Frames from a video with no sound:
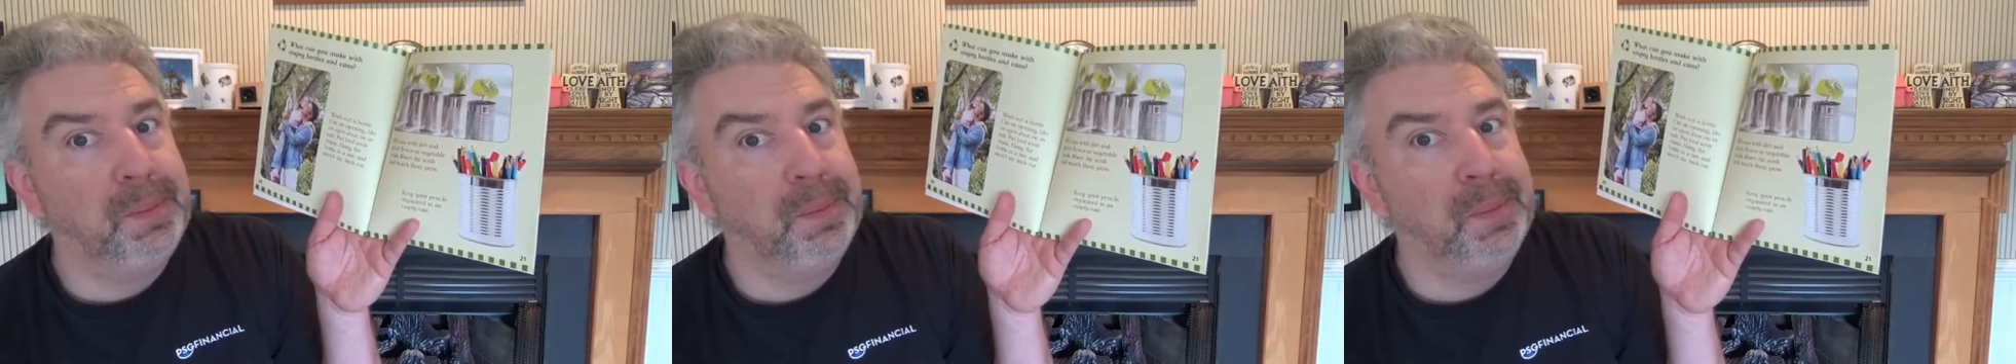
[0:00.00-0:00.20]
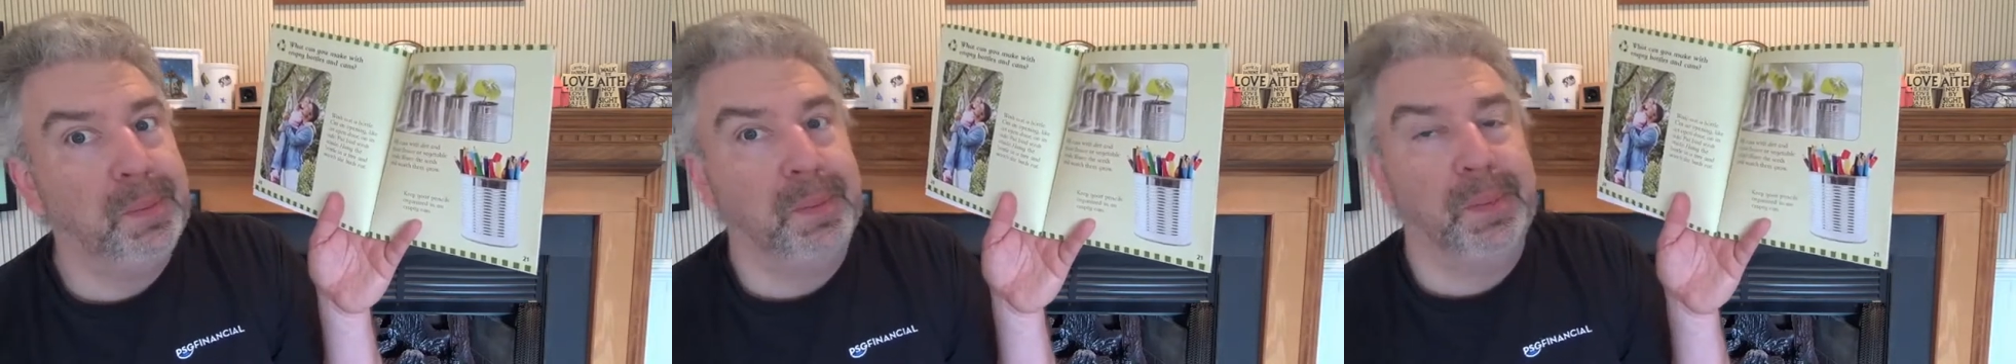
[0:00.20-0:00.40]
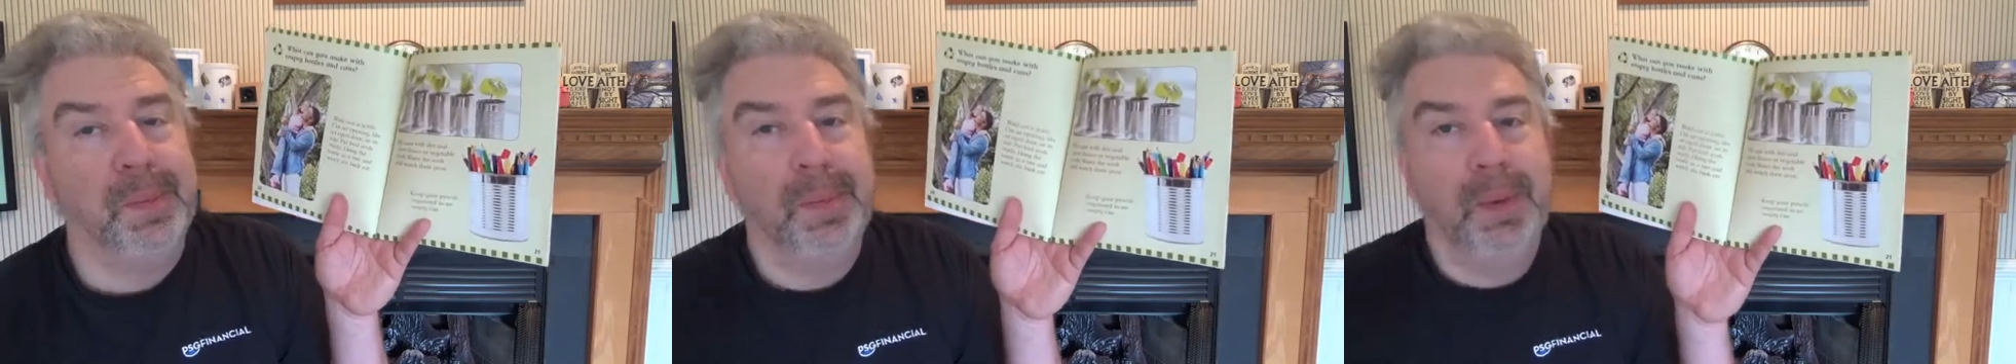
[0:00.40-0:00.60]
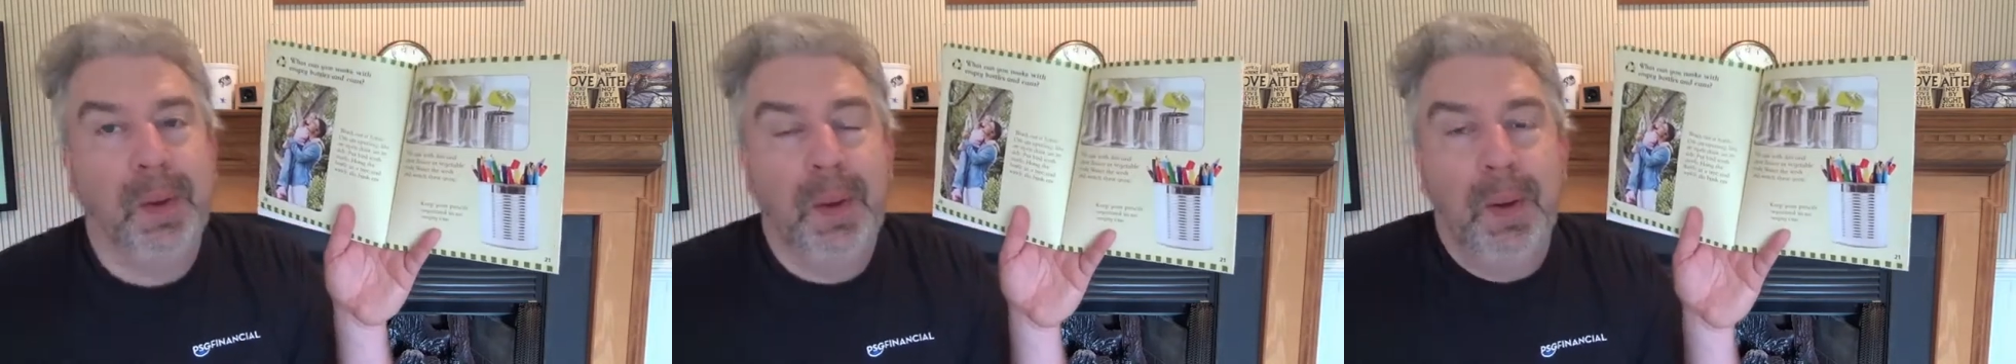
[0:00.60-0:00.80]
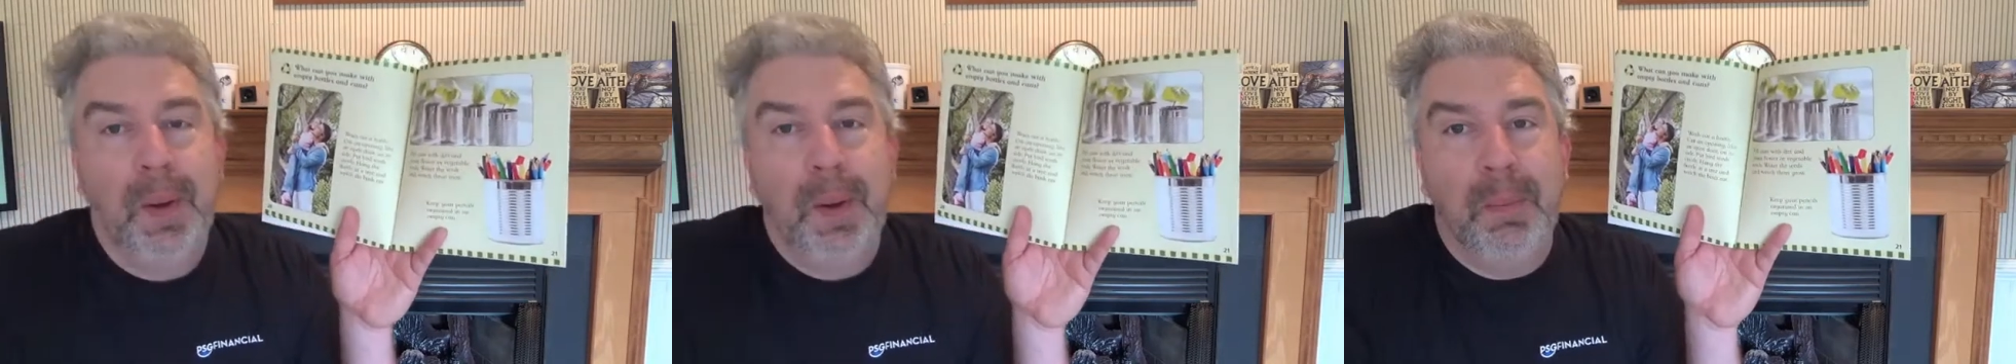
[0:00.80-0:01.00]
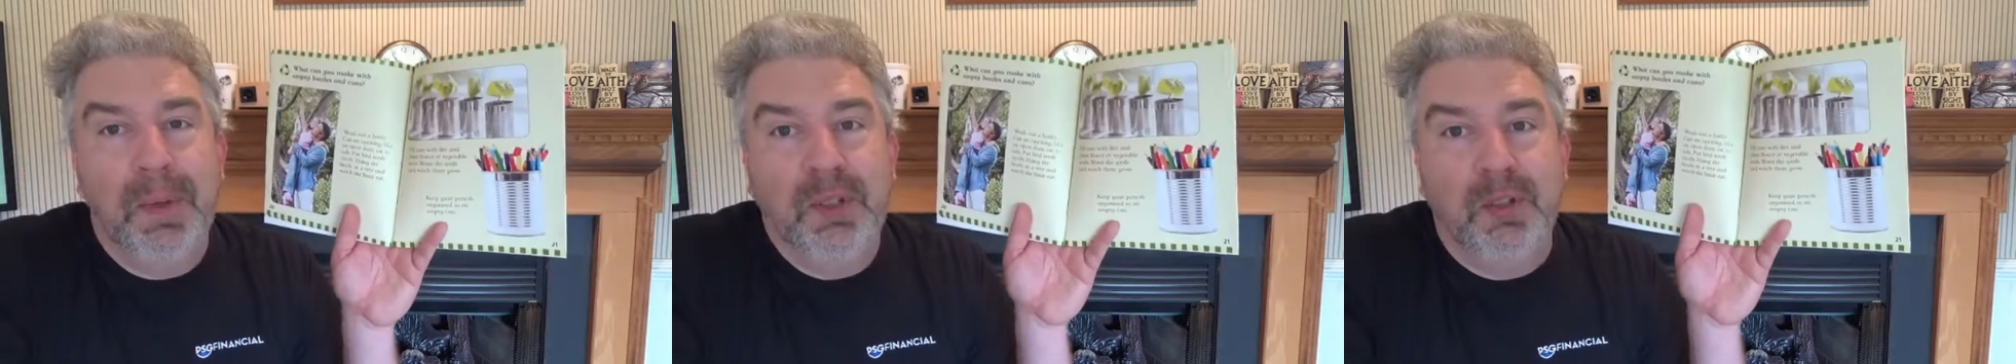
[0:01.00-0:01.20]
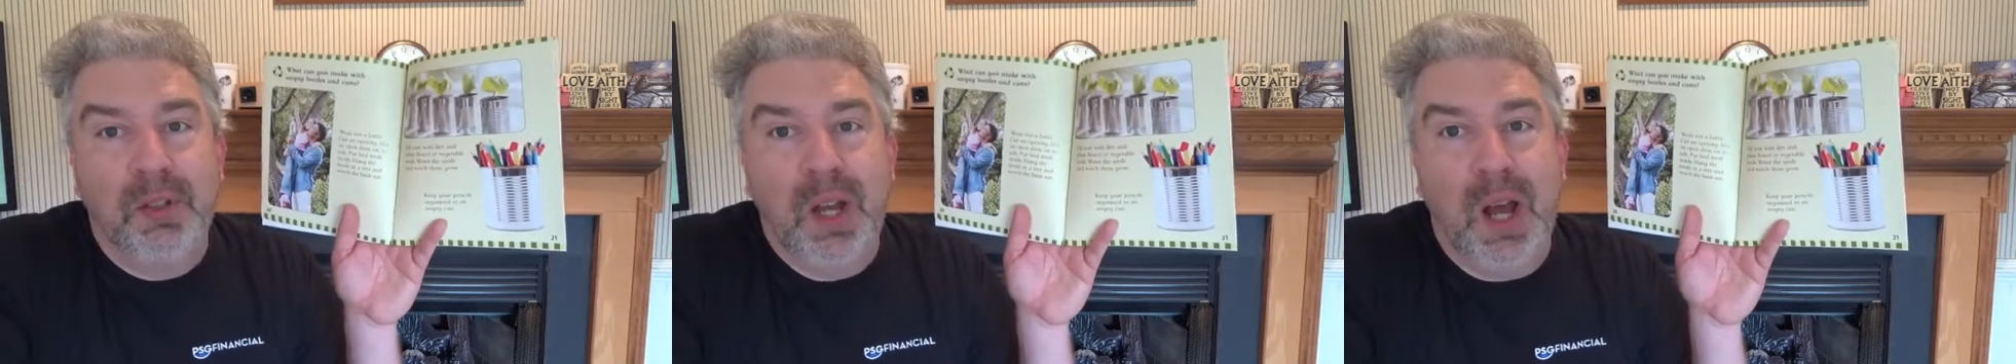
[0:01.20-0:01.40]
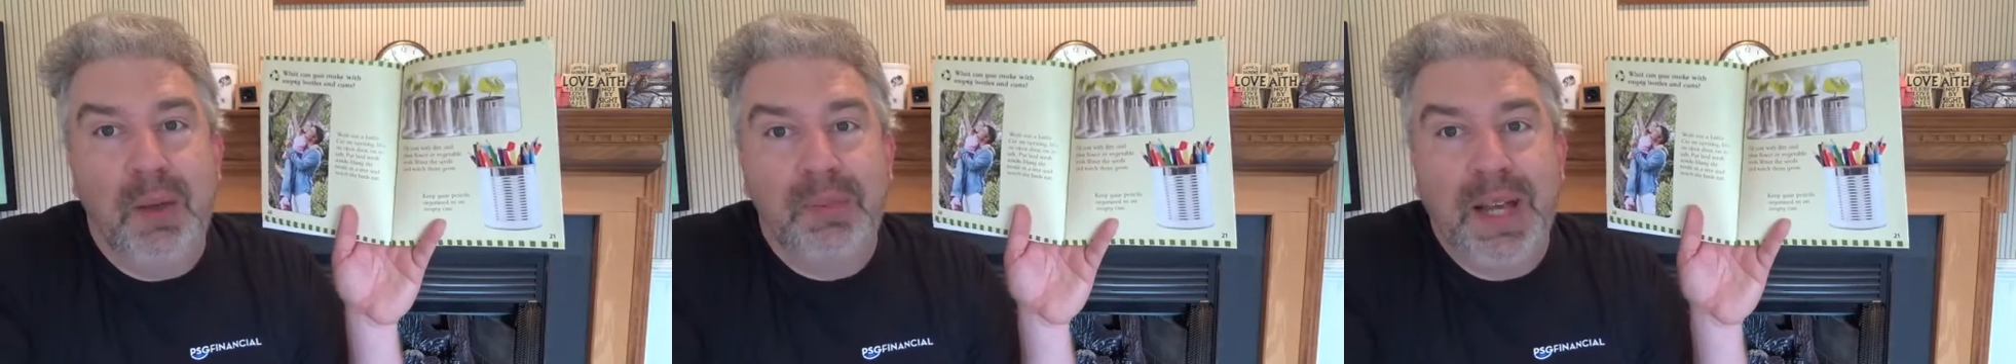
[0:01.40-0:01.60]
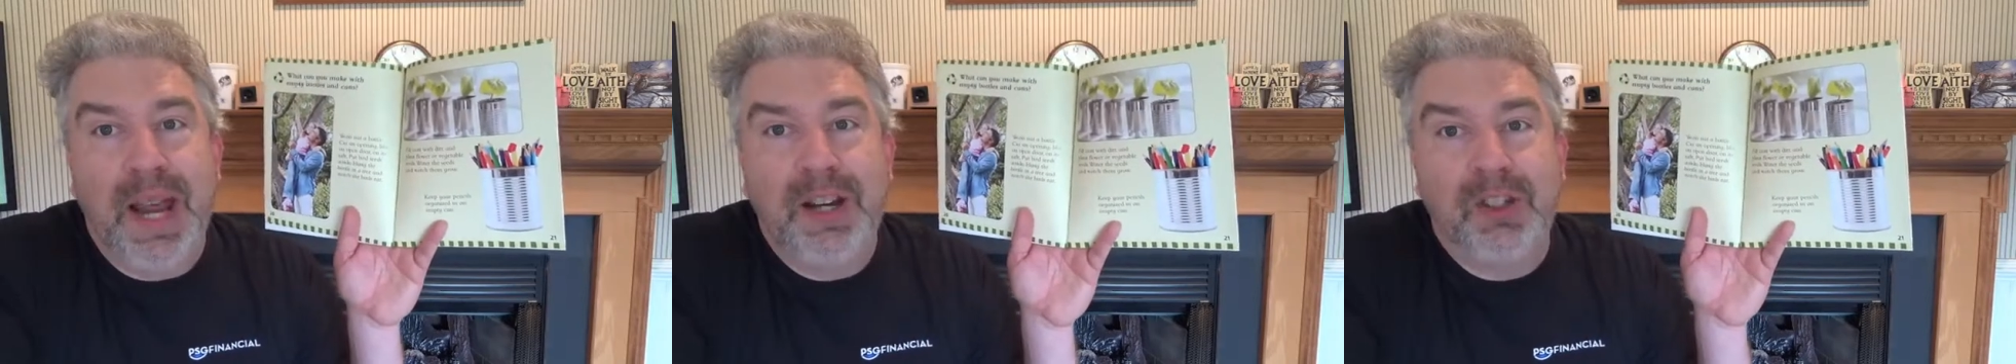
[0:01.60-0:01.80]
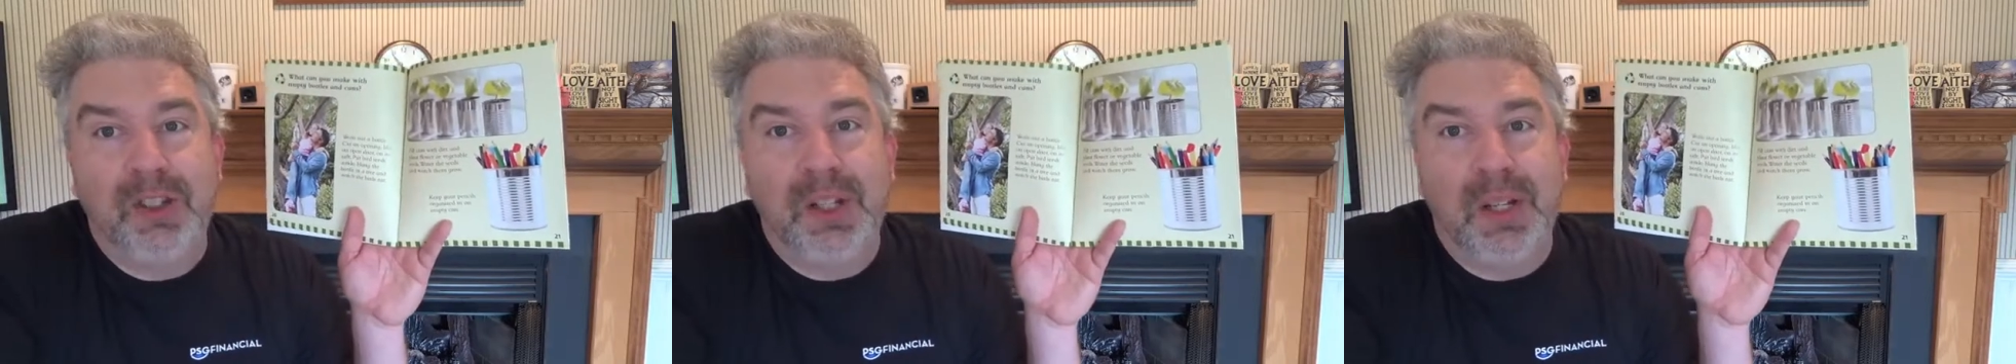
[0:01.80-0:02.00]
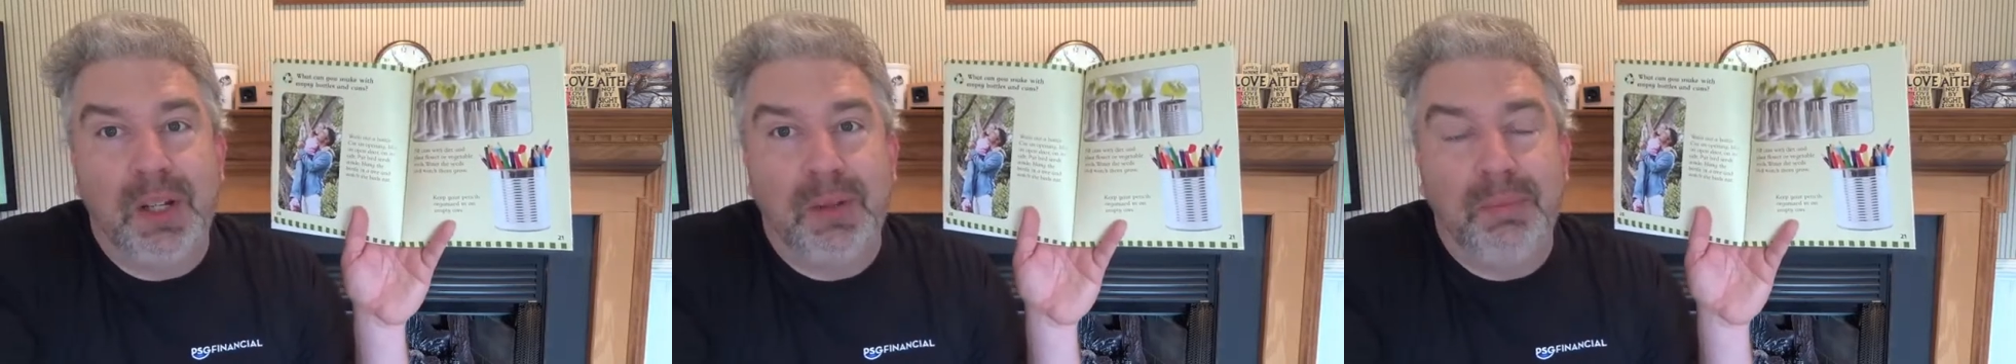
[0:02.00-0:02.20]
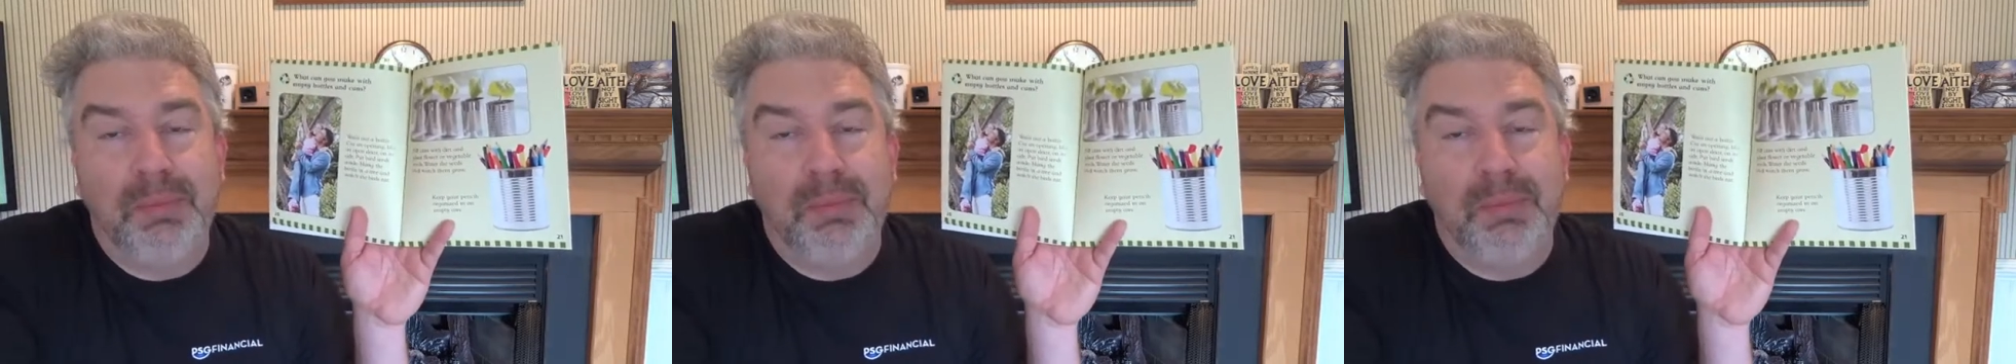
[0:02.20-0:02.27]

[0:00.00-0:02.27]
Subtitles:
Ooh. Mr. Tom's actually,